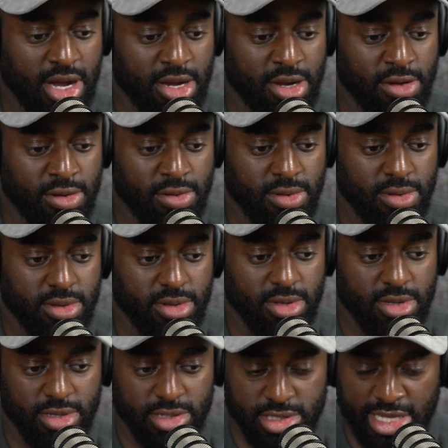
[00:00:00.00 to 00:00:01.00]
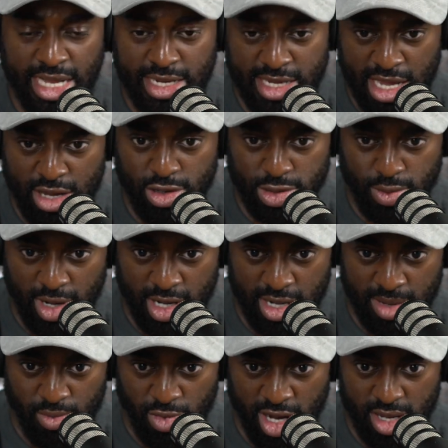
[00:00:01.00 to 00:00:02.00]
I know San Diego's one of
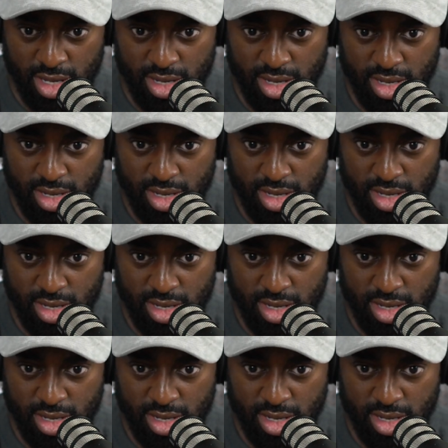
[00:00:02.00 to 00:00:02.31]
them, right?